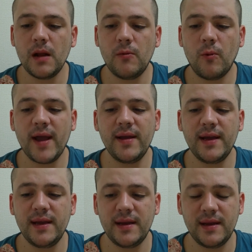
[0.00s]

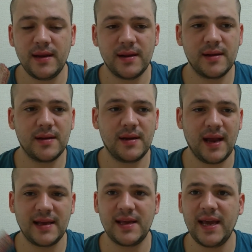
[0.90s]
Way
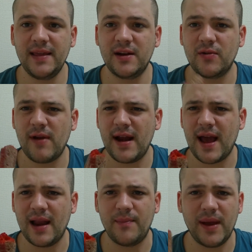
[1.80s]
less heat than a red
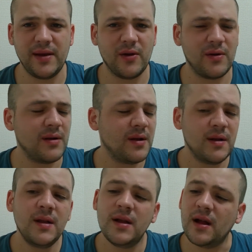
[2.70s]
jalapeno.
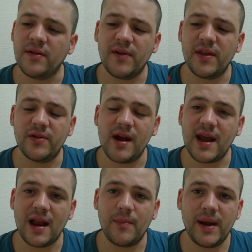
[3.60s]
I find that red
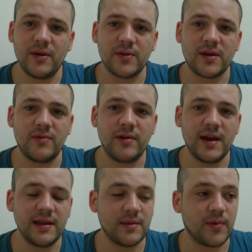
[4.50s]
jalapenos can
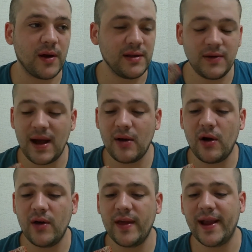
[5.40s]
really surprise you how
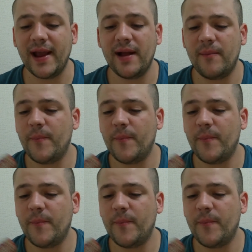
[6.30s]
hot they get.